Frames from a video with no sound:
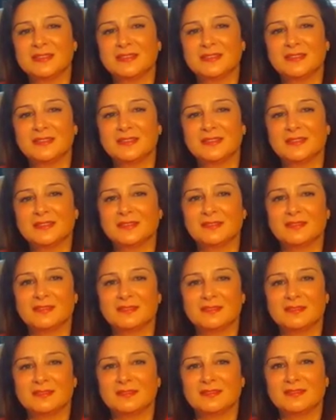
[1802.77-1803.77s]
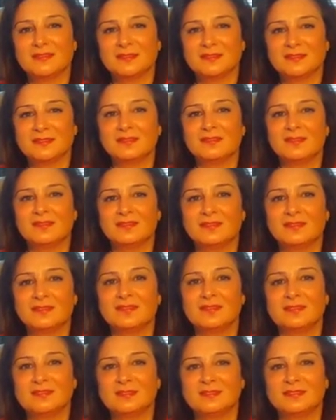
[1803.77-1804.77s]

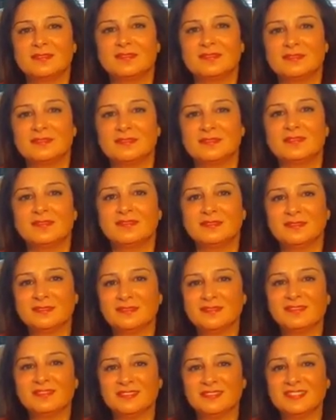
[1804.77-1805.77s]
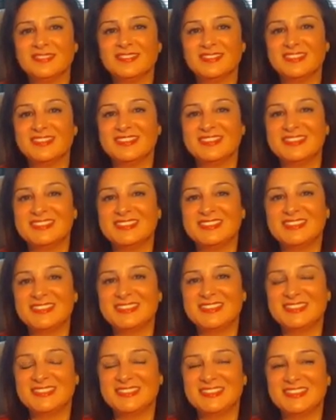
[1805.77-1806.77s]

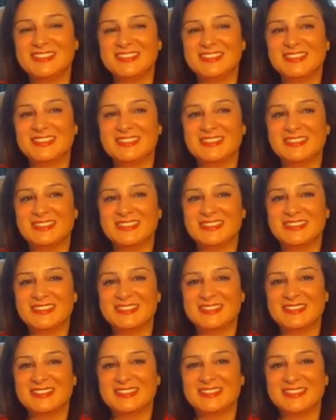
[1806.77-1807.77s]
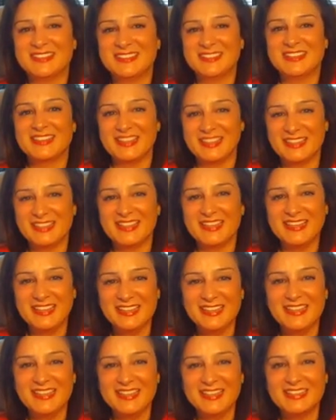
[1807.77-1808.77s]

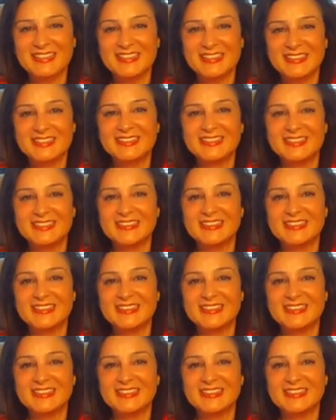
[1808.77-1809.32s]
The person shown says nothing.